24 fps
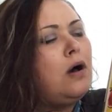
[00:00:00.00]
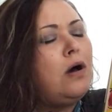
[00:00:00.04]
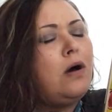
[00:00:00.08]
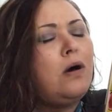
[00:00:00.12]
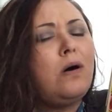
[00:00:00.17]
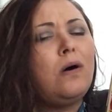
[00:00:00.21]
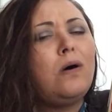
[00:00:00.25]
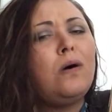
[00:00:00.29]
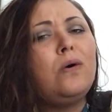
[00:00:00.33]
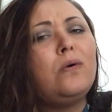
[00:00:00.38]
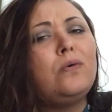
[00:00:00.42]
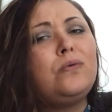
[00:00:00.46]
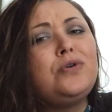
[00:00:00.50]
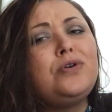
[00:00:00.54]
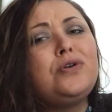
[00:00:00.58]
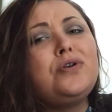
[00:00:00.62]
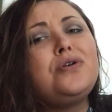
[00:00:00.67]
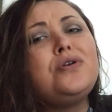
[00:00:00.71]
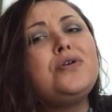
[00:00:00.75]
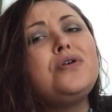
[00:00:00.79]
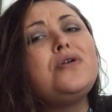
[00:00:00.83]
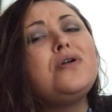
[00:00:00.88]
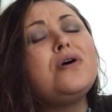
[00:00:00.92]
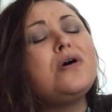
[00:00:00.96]
Oh
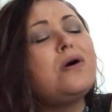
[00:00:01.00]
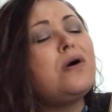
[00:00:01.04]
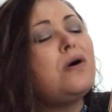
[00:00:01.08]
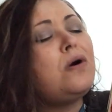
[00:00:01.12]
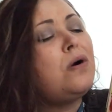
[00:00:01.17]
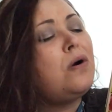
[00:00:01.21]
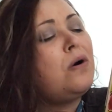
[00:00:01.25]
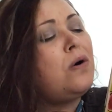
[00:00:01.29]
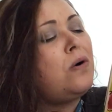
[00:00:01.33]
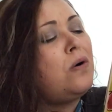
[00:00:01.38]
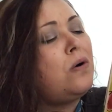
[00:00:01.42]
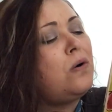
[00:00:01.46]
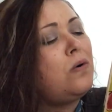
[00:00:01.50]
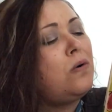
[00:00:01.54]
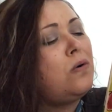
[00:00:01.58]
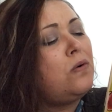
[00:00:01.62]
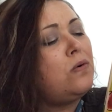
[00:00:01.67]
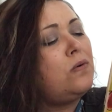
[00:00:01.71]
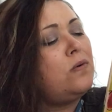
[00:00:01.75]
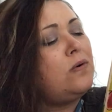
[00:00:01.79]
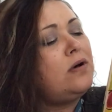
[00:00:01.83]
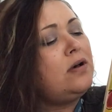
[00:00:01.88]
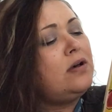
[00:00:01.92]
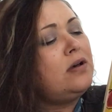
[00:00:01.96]

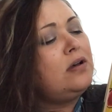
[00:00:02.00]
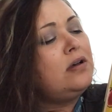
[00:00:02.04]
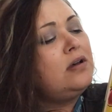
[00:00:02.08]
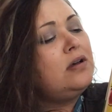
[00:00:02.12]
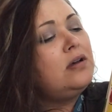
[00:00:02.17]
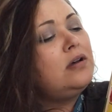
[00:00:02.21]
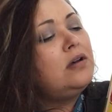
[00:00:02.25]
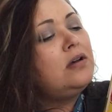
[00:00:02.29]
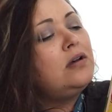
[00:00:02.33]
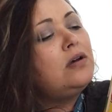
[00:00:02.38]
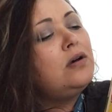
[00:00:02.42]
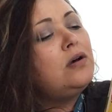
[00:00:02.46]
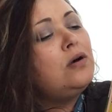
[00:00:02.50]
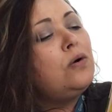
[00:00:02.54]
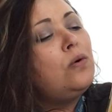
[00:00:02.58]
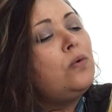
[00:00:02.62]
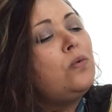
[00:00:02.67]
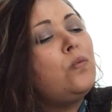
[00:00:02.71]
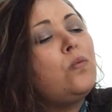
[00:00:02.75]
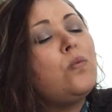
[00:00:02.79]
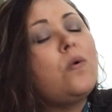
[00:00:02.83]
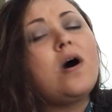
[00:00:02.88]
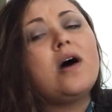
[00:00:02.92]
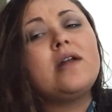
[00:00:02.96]
no.
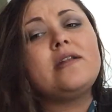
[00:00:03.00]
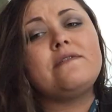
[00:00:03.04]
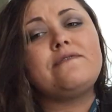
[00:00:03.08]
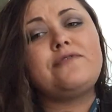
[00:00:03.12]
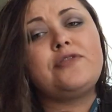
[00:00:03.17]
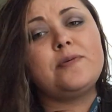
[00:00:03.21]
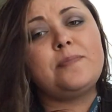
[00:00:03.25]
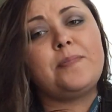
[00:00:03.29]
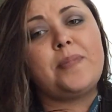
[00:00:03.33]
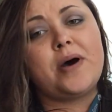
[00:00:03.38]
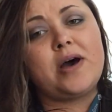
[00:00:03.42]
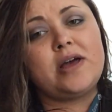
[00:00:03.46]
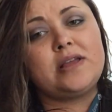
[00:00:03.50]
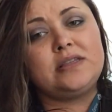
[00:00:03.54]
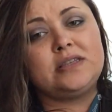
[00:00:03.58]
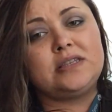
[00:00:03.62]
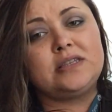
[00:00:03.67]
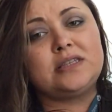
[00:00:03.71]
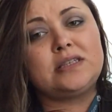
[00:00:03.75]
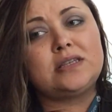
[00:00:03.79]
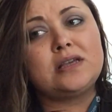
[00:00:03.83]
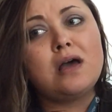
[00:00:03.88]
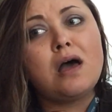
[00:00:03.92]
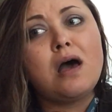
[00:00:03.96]
One of the
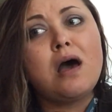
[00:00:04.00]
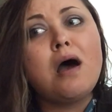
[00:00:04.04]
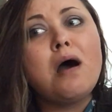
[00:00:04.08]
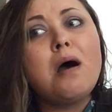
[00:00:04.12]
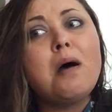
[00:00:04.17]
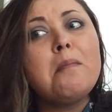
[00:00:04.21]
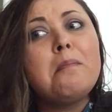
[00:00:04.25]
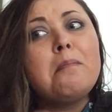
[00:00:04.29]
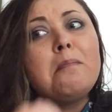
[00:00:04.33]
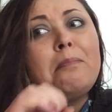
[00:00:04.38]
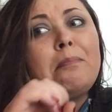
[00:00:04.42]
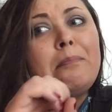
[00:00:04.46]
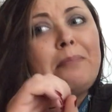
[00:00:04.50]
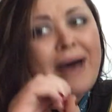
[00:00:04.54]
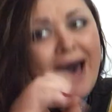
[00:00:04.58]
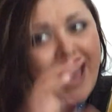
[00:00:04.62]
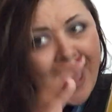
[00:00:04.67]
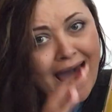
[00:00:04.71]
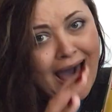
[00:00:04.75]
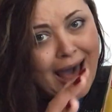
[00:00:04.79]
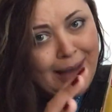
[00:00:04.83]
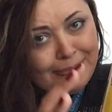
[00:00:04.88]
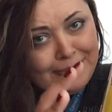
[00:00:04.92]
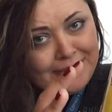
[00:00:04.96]
buttons
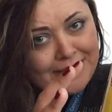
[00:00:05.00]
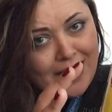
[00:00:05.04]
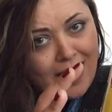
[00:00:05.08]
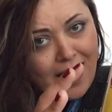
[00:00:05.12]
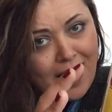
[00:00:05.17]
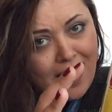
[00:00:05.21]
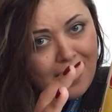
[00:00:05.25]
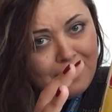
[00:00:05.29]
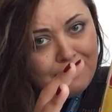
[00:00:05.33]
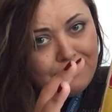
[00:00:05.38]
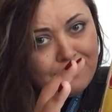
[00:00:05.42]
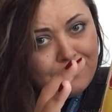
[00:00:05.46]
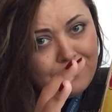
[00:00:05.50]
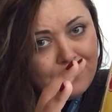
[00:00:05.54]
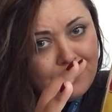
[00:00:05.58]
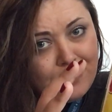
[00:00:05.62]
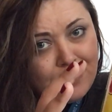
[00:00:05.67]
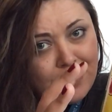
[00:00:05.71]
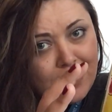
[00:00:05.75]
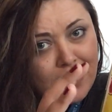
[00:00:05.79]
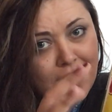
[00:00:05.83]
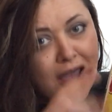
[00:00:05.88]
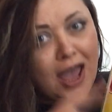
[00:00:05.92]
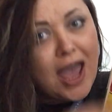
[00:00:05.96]
popped off
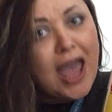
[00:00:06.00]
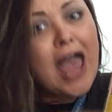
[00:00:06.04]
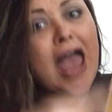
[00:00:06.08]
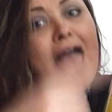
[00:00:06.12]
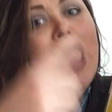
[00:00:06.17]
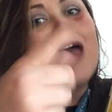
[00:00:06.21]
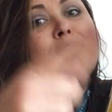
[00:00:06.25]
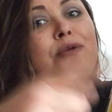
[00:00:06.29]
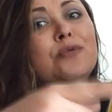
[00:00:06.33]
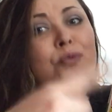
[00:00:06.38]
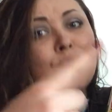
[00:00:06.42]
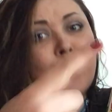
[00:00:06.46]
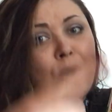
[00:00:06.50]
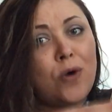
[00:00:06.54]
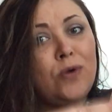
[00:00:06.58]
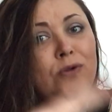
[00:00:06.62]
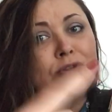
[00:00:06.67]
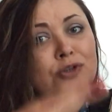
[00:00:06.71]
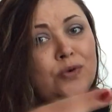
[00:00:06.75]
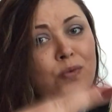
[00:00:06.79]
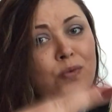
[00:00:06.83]
and rolled